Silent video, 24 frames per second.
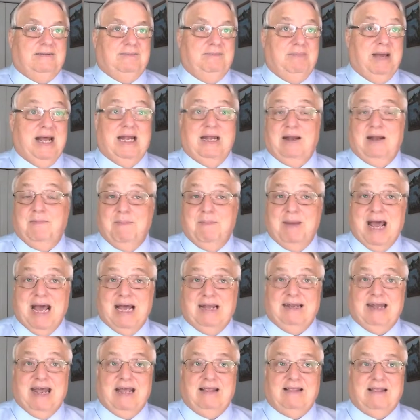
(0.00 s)
made it a
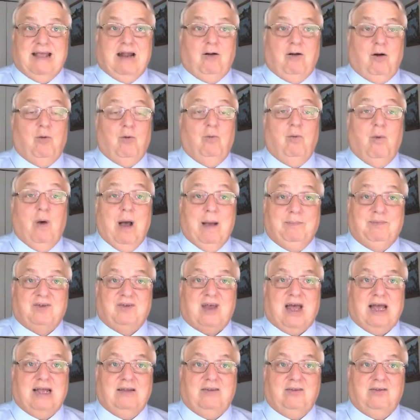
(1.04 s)
mandate that all
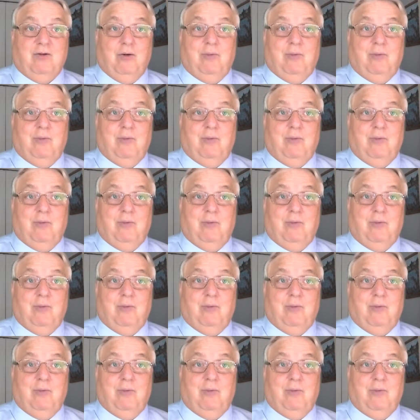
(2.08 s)
websites,